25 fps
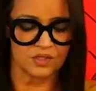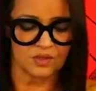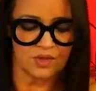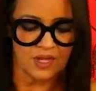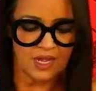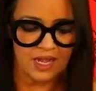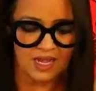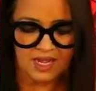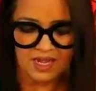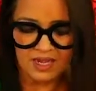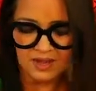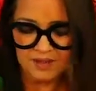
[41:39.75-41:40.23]

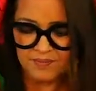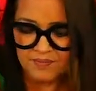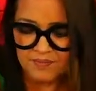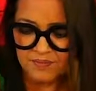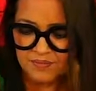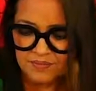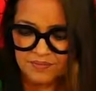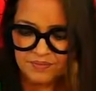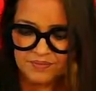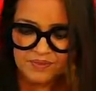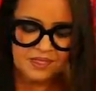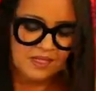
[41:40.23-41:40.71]
okay?
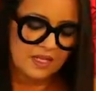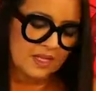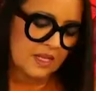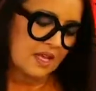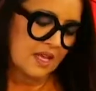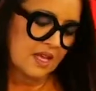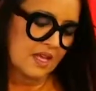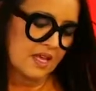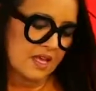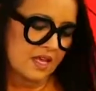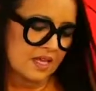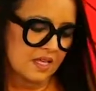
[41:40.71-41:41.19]

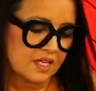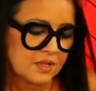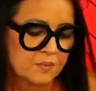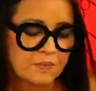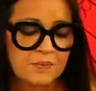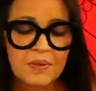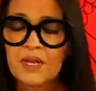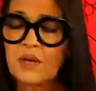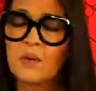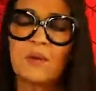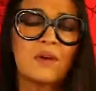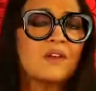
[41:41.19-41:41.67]

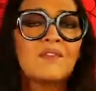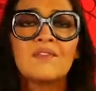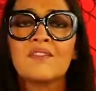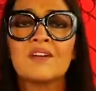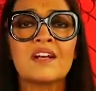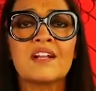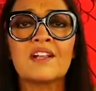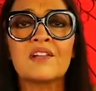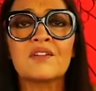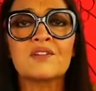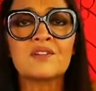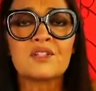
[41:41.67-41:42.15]
Pick whatever
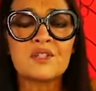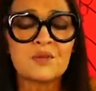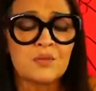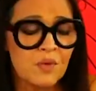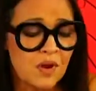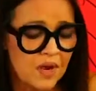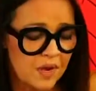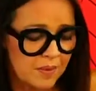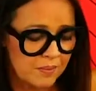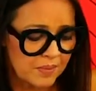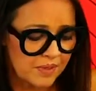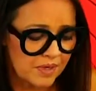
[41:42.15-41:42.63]
colors you
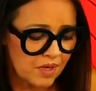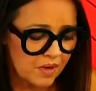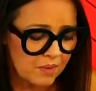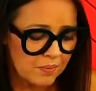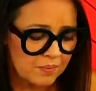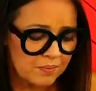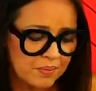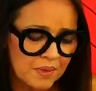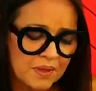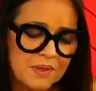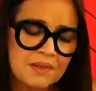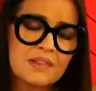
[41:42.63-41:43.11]
want, but,
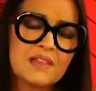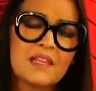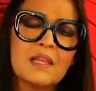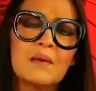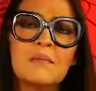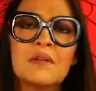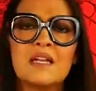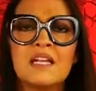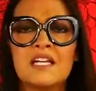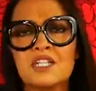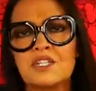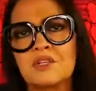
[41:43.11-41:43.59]
but
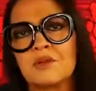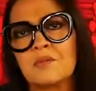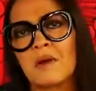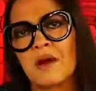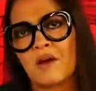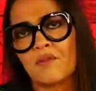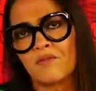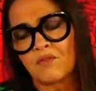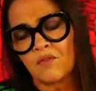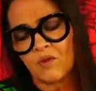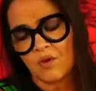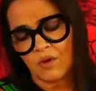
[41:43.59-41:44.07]
limit it to
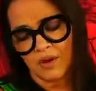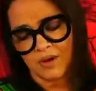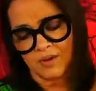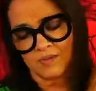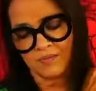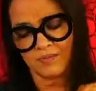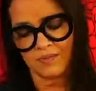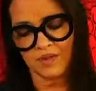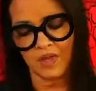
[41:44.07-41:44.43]
about four.